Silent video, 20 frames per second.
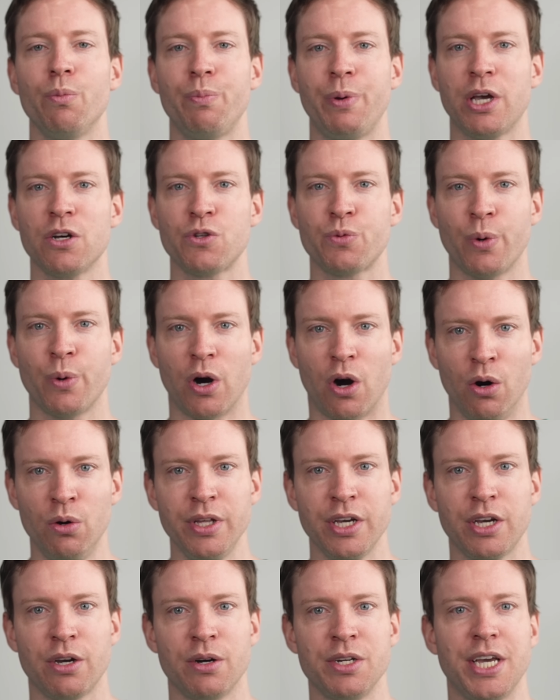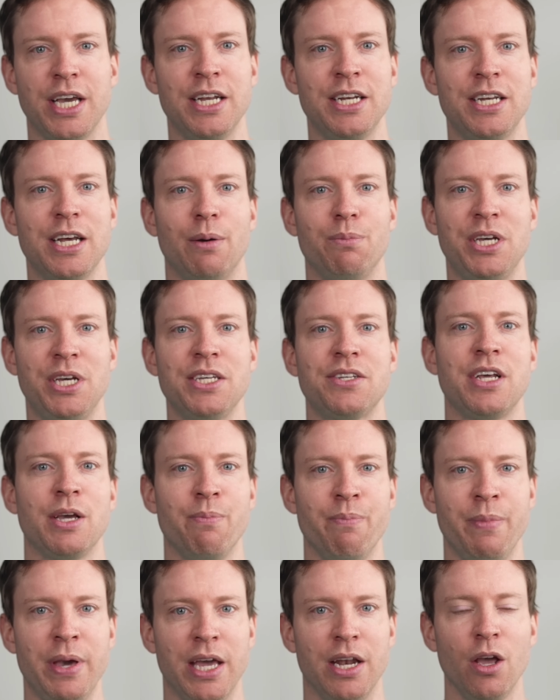because we're only going to end up
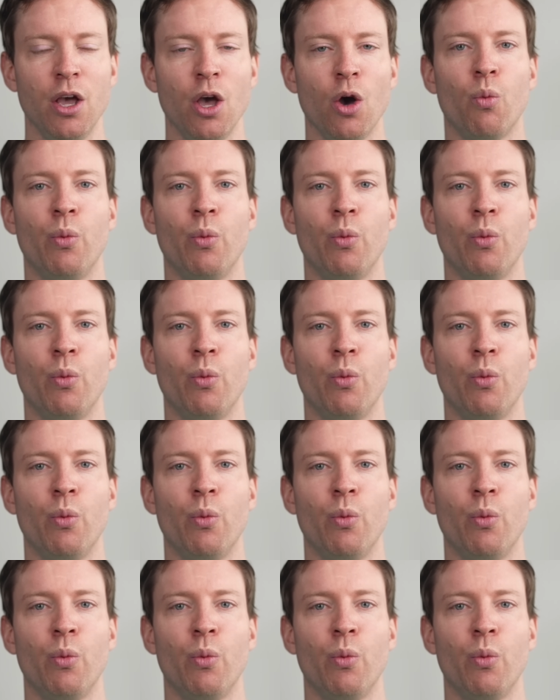testing men